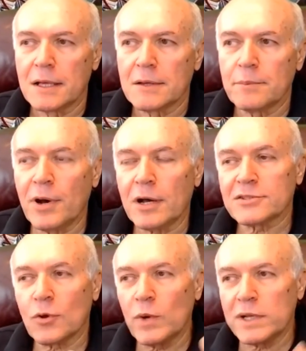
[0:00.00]
But
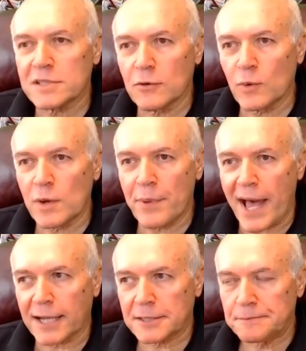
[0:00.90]
so Winslow went
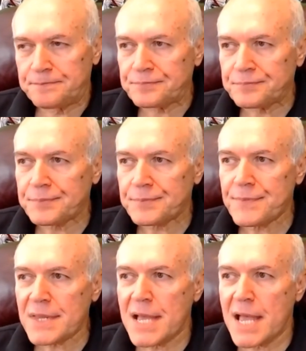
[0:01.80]
back,
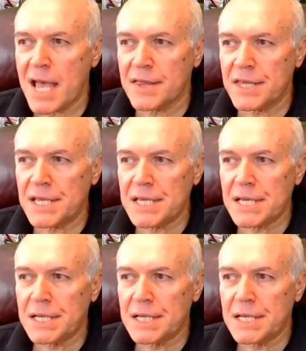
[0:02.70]
and the